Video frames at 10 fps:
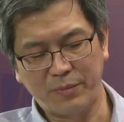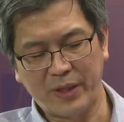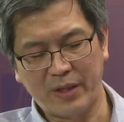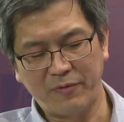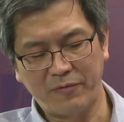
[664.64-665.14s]

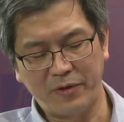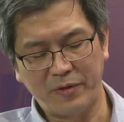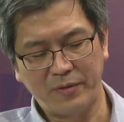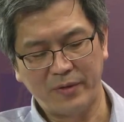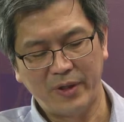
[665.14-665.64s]
pick up with
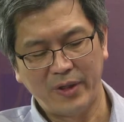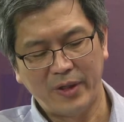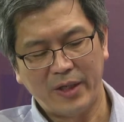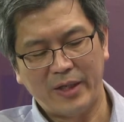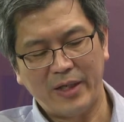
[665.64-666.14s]
you,
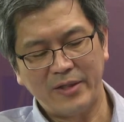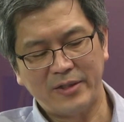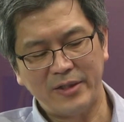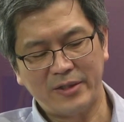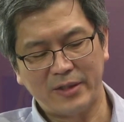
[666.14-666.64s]
and that
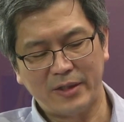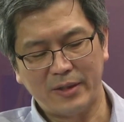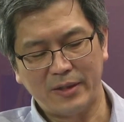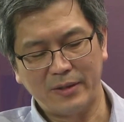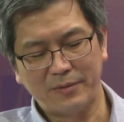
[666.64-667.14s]
is this
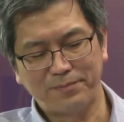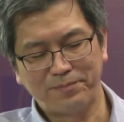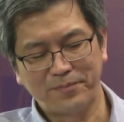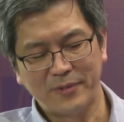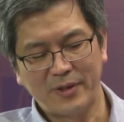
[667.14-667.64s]

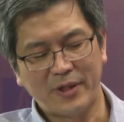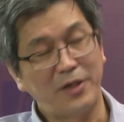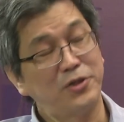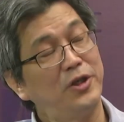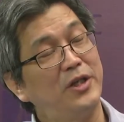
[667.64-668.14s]

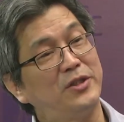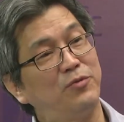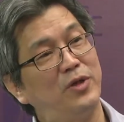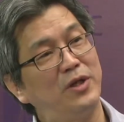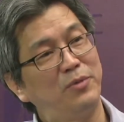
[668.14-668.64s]
tension, as it
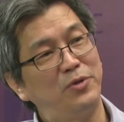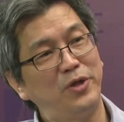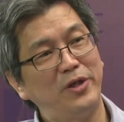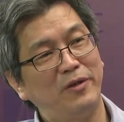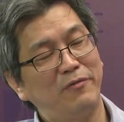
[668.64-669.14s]
were,
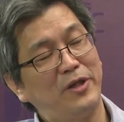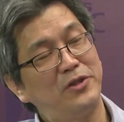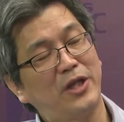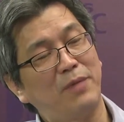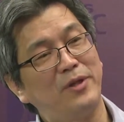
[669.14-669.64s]
between
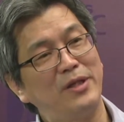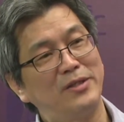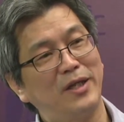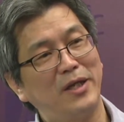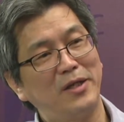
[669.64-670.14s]
venture
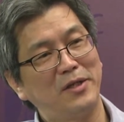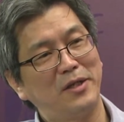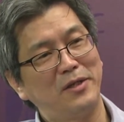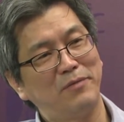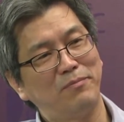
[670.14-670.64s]
capitalists
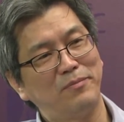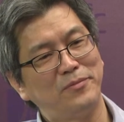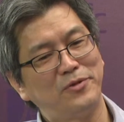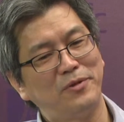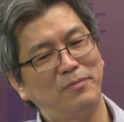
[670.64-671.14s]
and
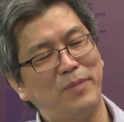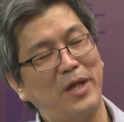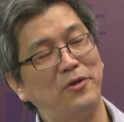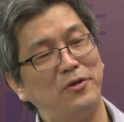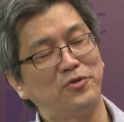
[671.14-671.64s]

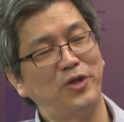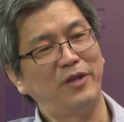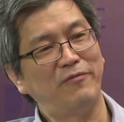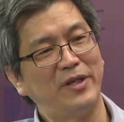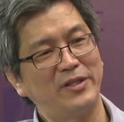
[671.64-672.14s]
man on the street
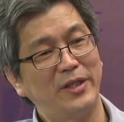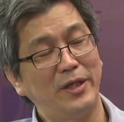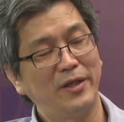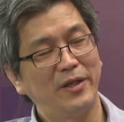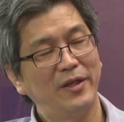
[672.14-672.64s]

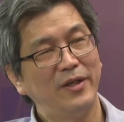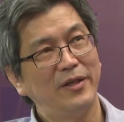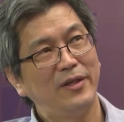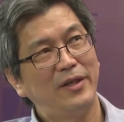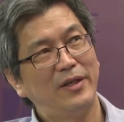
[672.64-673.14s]
investing.
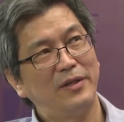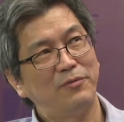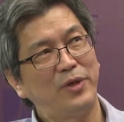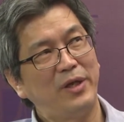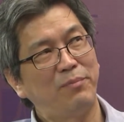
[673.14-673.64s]

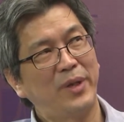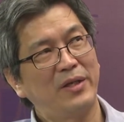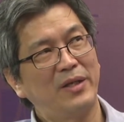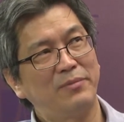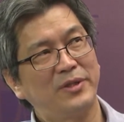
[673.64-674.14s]
We
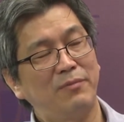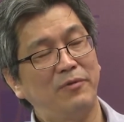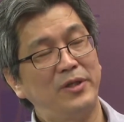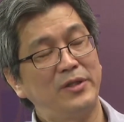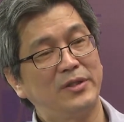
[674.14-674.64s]
picked up some
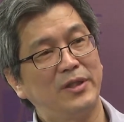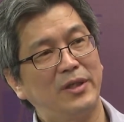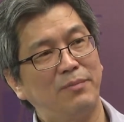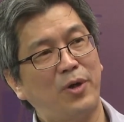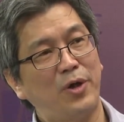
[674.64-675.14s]
of these
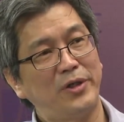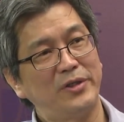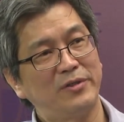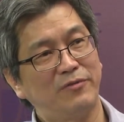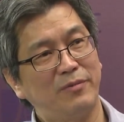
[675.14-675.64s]

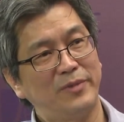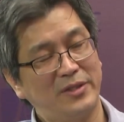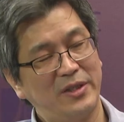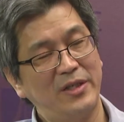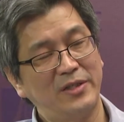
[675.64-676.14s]
points from
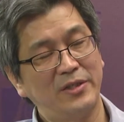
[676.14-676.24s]
yesterday's